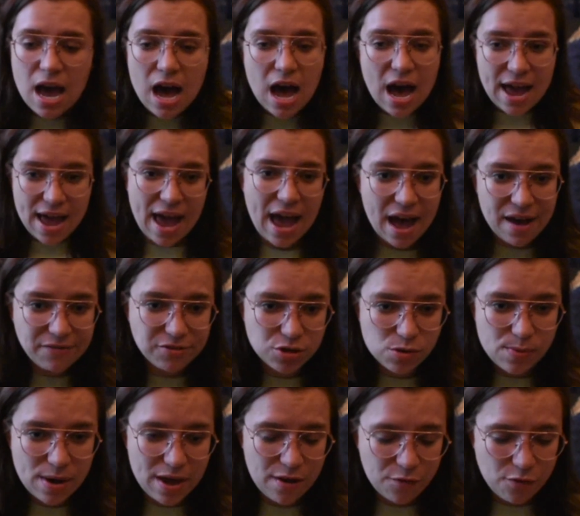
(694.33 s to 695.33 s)
I have to
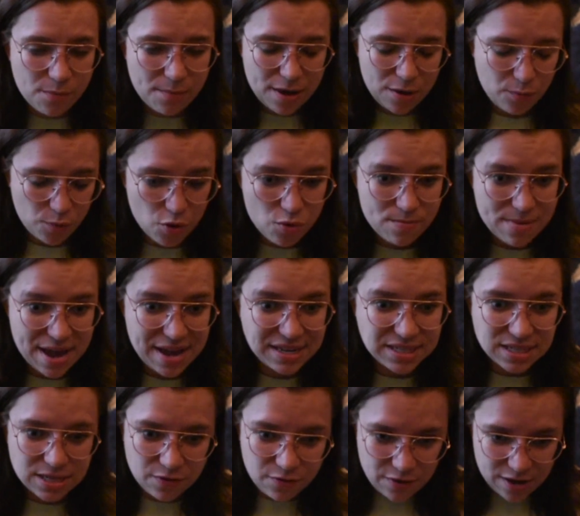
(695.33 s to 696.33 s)
wait for my
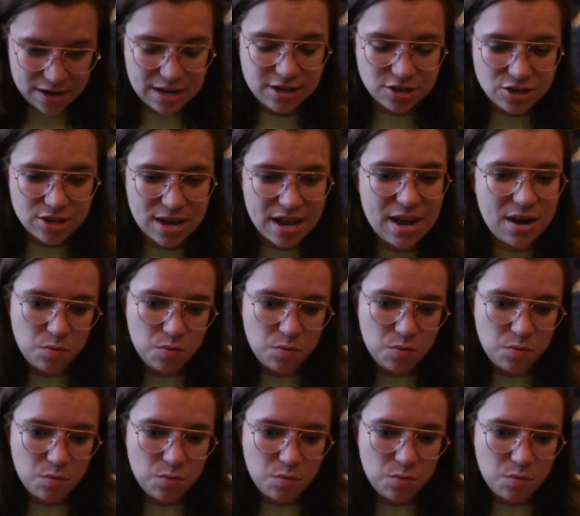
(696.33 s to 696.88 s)
roommate to finish it,